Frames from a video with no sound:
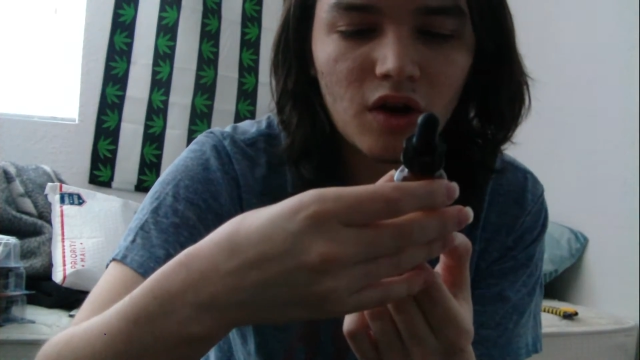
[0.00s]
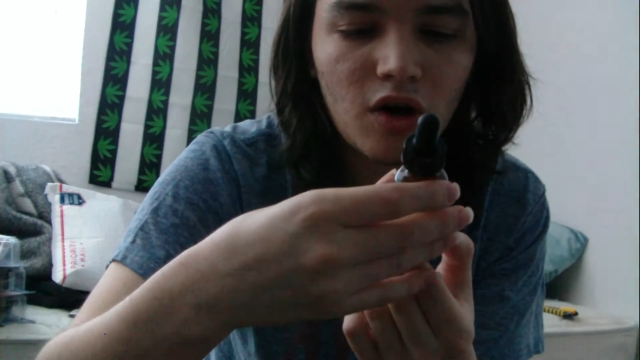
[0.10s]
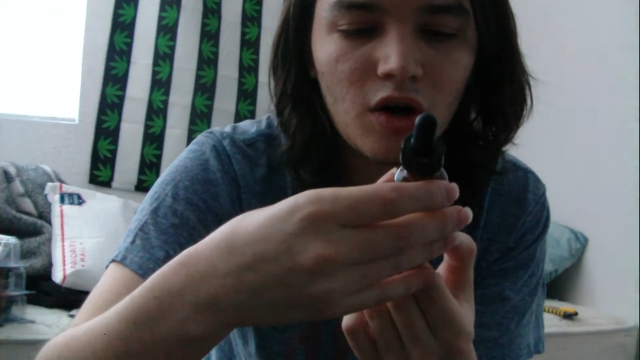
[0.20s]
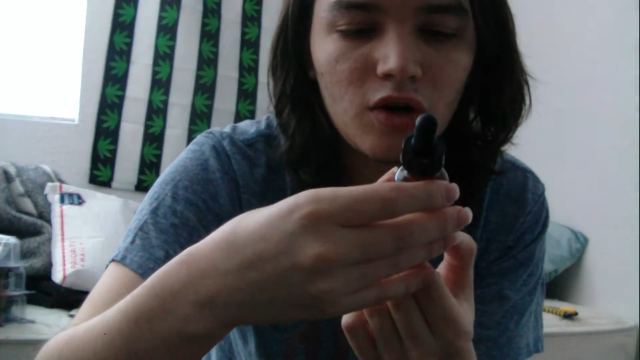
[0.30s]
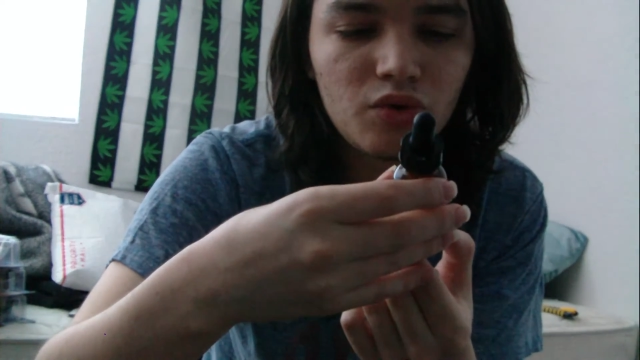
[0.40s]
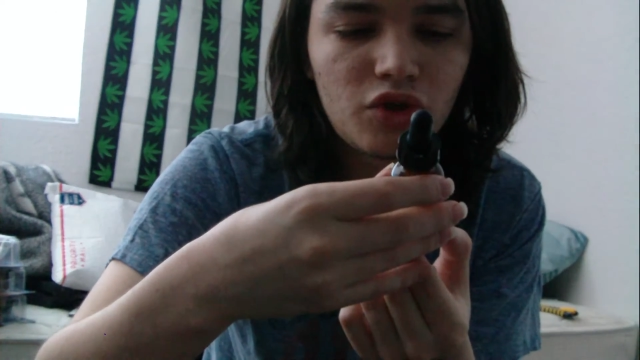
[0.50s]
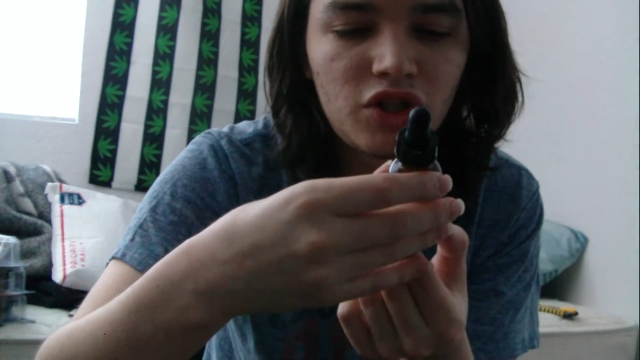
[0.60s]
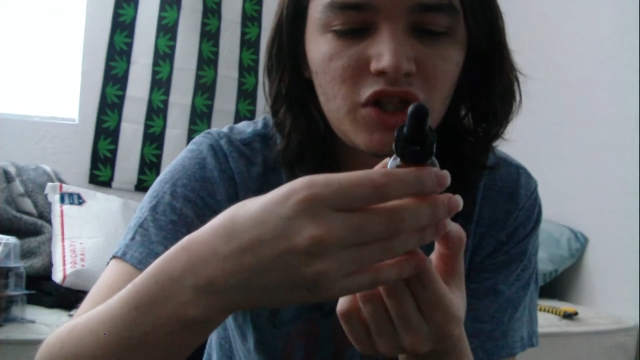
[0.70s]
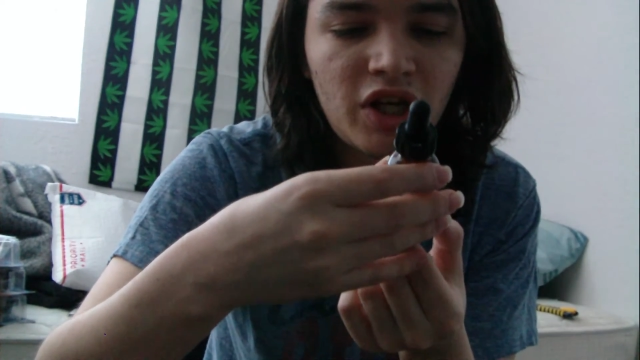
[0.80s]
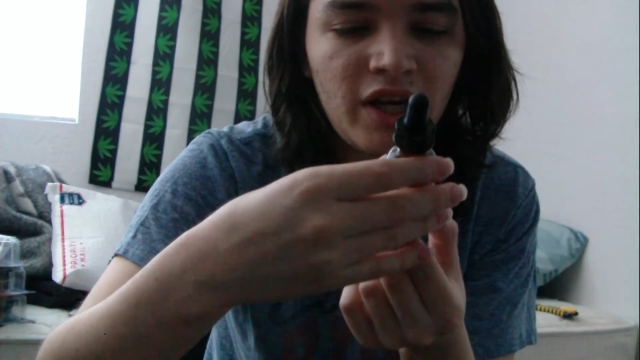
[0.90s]
Oh,
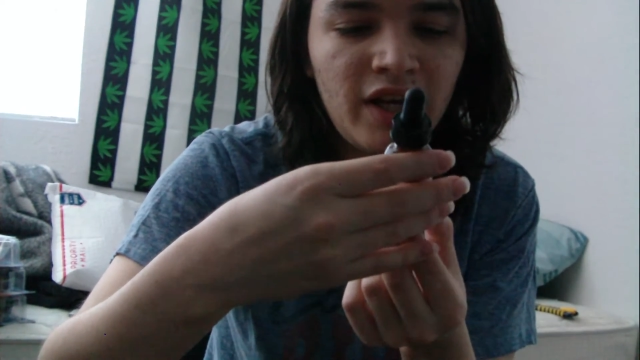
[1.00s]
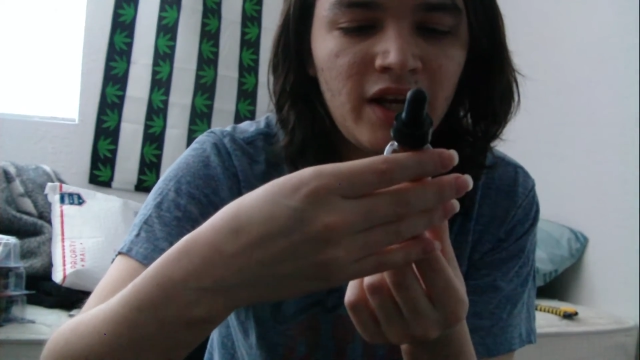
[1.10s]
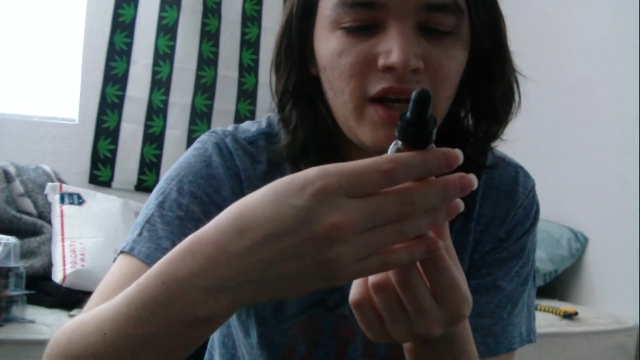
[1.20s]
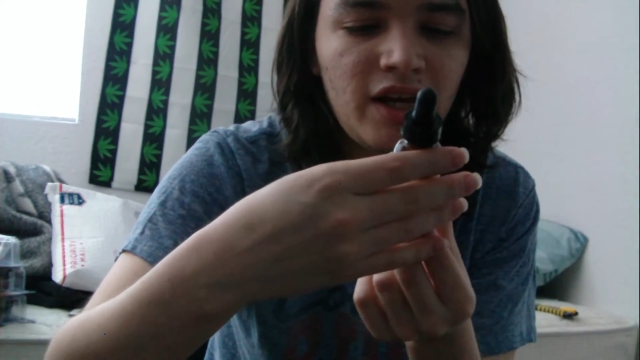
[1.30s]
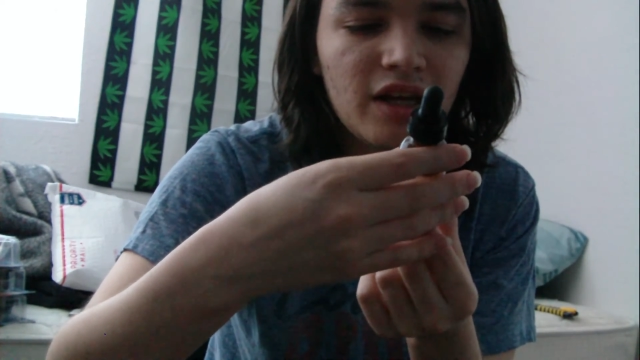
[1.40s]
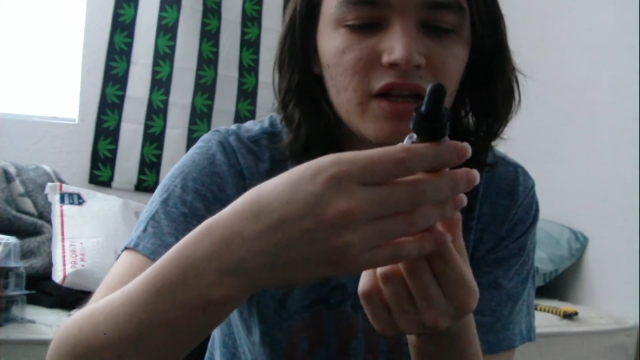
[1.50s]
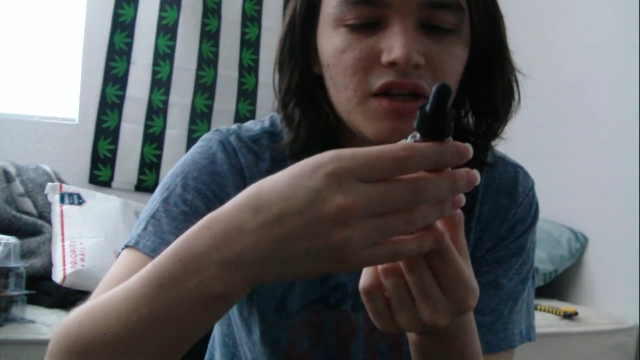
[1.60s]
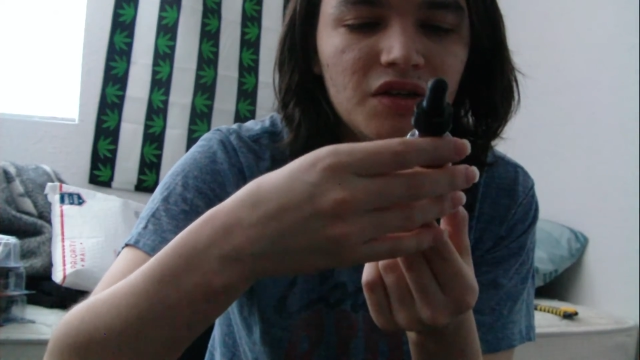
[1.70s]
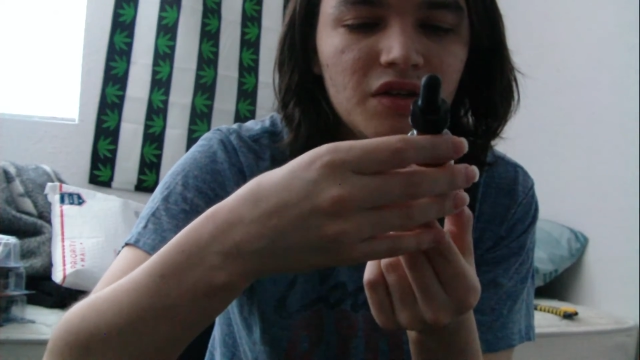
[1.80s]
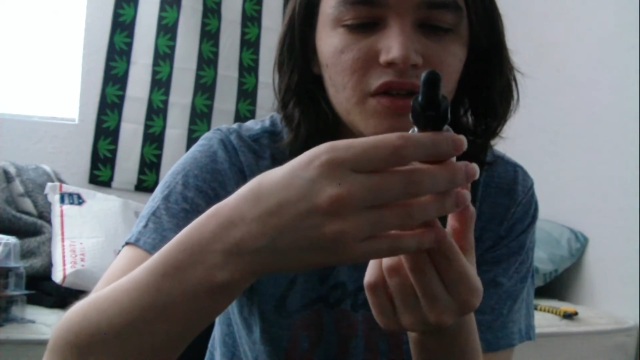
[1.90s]
shit.
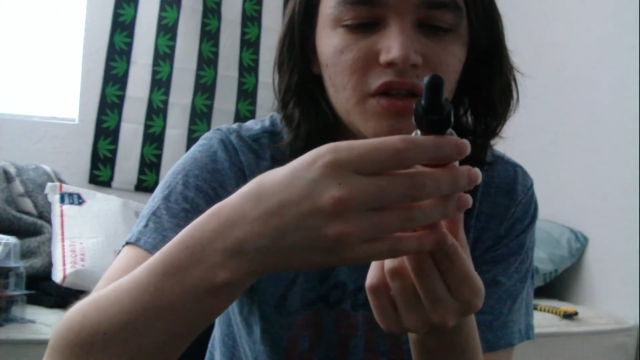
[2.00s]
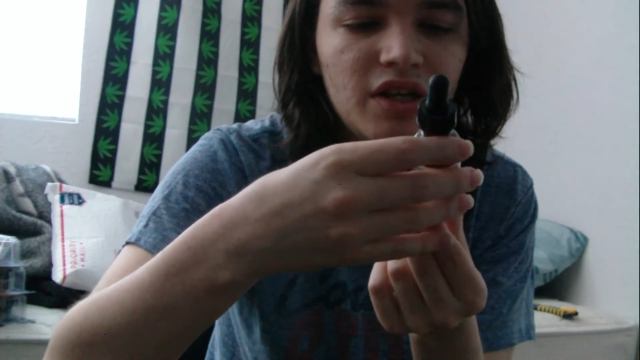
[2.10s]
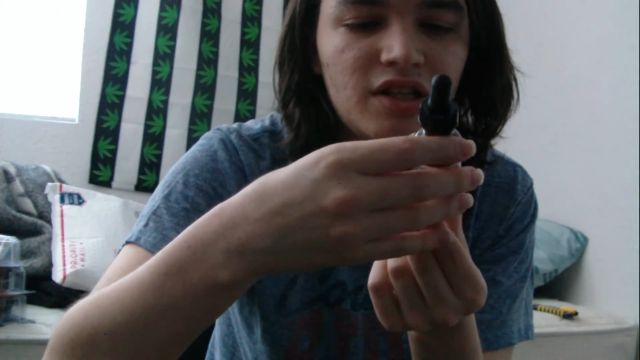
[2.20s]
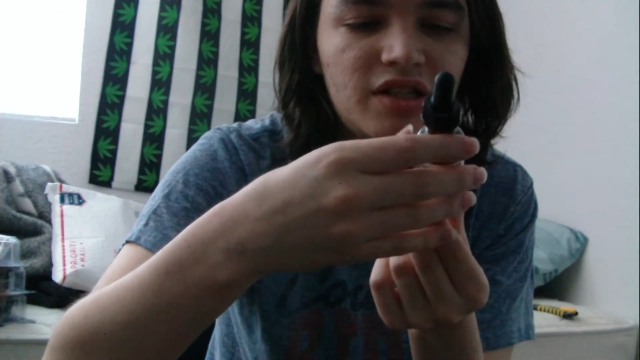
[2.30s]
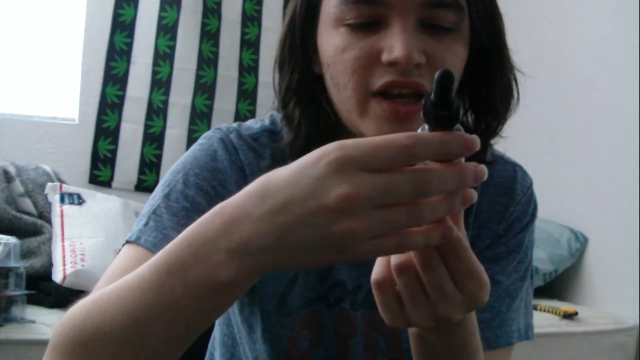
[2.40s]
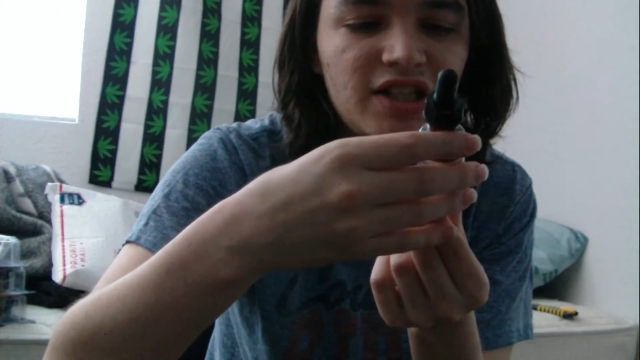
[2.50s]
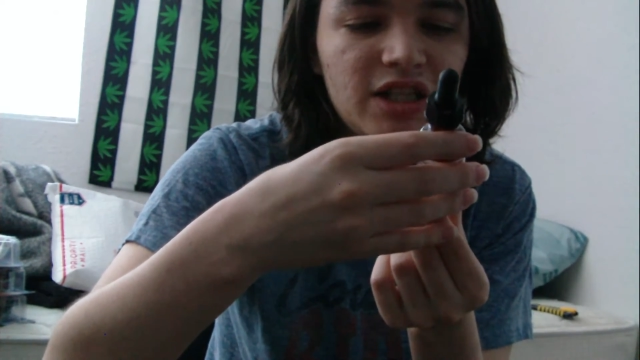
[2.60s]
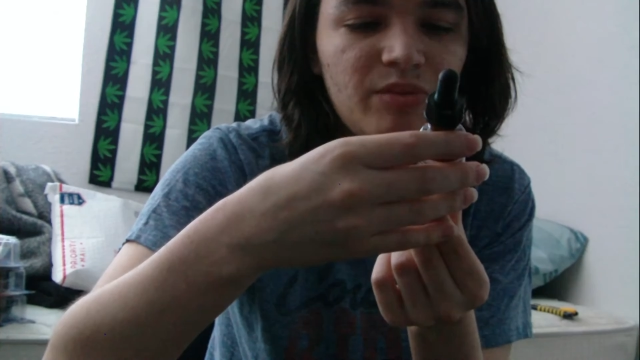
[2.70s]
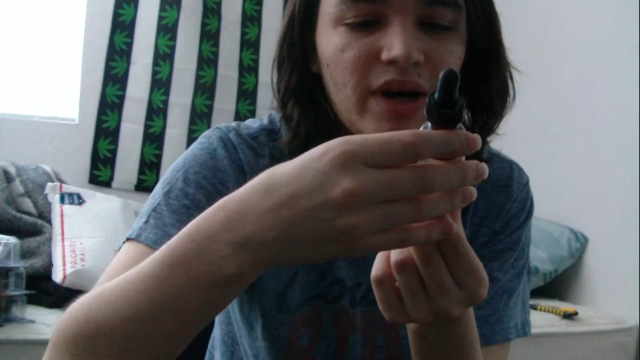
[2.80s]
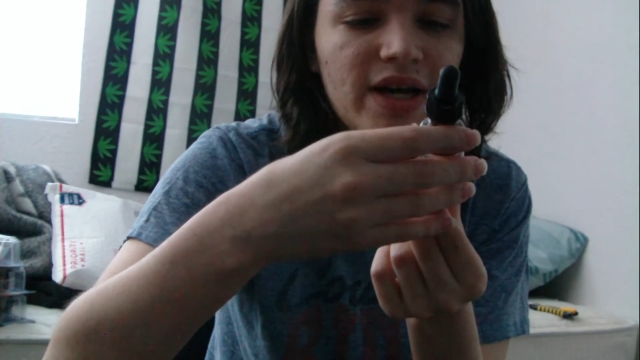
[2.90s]
It's
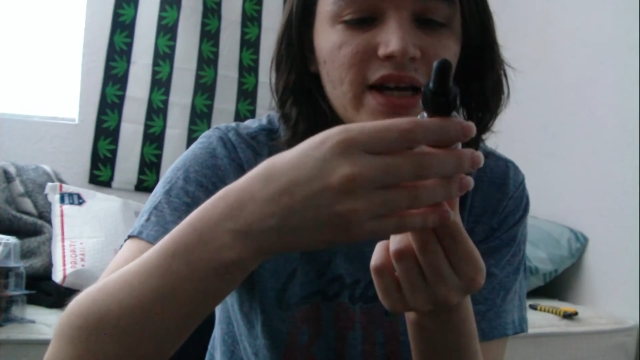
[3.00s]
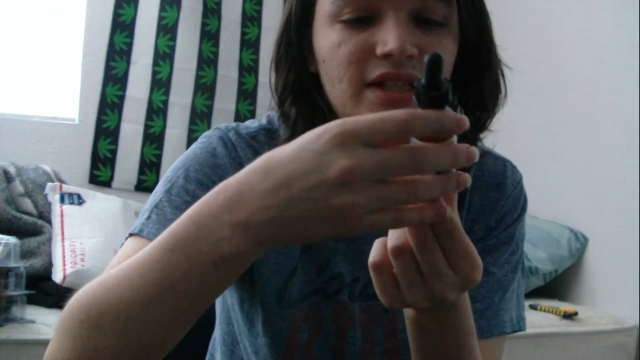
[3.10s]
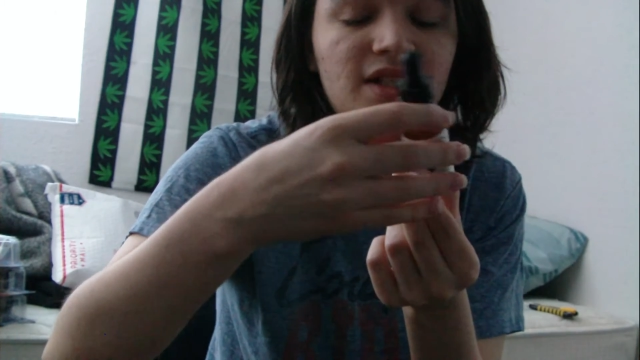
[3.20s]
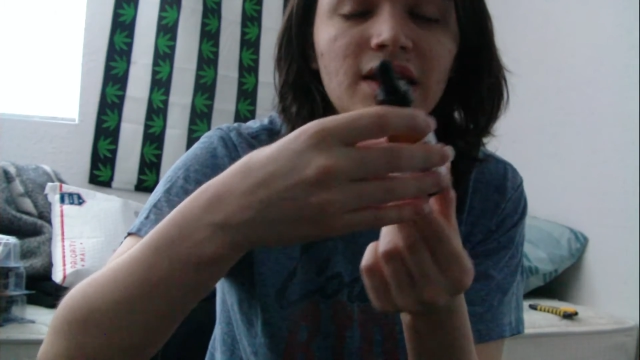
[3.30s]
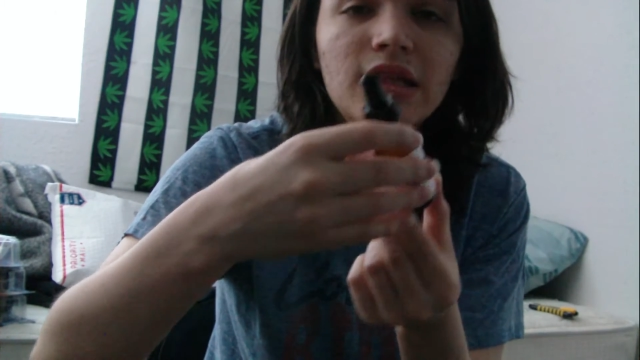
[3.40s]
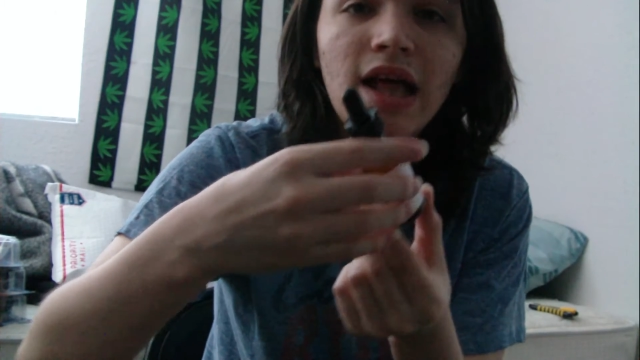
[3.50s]
tested by SC